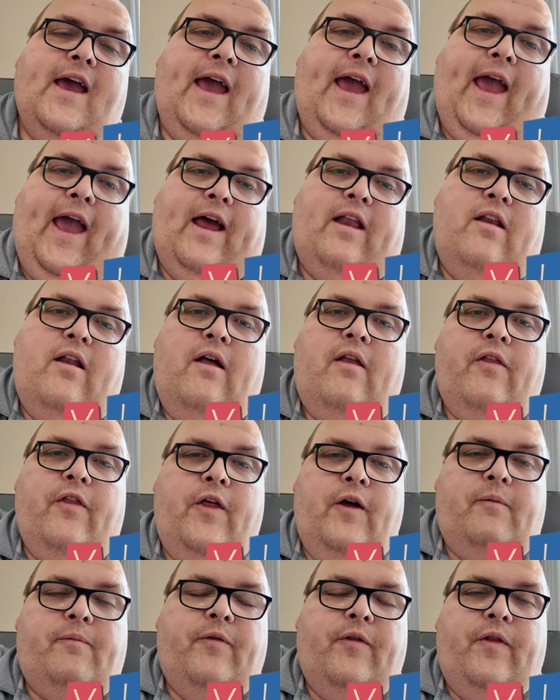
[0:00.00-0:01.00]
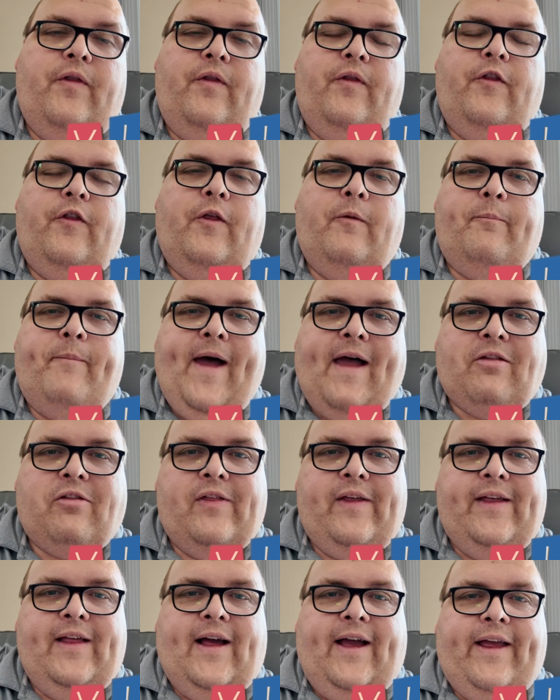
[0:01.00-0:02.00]
And the best
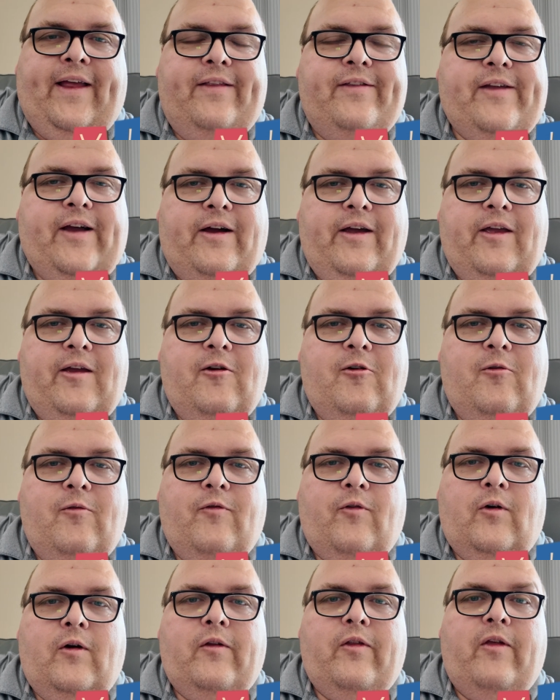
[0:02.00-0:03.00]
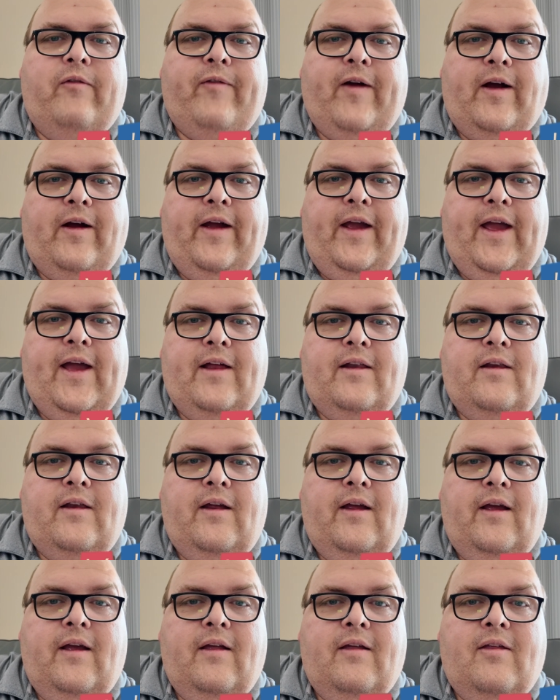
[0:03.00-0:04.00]
thing I can tell you for the very
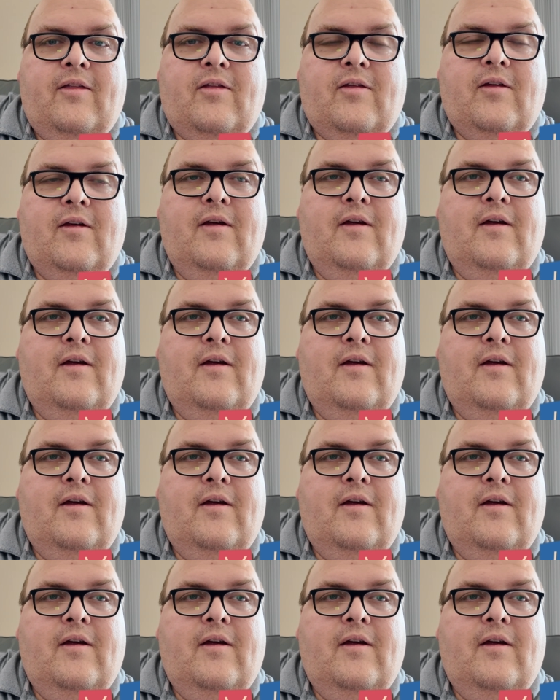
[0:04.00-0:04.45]
end is